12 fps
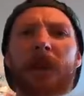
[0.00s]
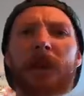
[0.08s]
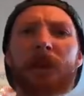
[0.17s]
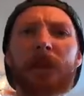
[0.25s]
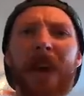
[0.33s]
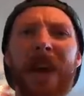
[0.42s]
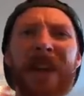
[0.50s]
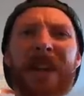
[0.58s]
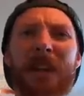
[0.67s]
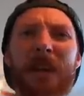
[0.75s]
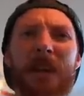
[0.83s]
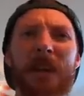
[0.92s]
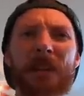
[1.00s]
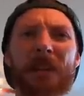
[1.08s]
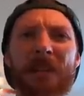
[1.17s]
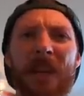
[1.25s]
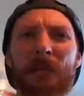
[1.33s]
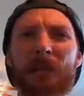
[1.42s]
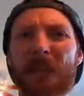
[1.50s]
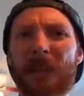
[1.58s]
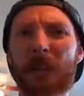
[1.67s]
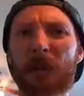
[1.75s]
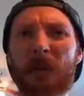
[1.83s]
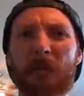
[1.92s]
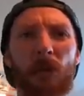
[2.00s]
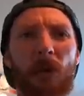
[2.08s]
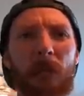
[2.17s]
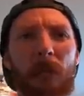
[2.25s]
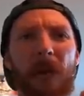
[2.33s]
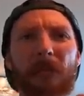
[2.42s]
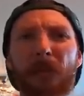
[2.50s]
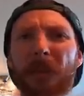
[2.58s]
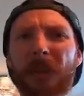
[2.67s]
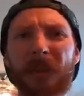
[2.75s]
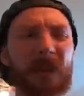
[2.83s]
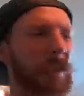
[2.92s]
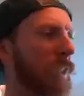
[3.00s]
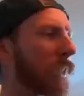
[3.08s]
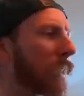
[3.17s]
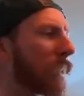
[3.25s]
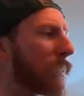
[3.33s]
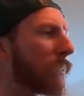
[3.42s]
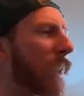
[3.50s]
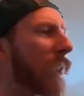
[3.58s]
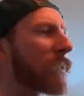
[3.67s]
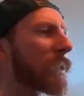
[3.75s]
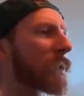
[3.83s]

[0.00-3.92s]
like on the 8, the sound is a little bit more muffled. than the 5 and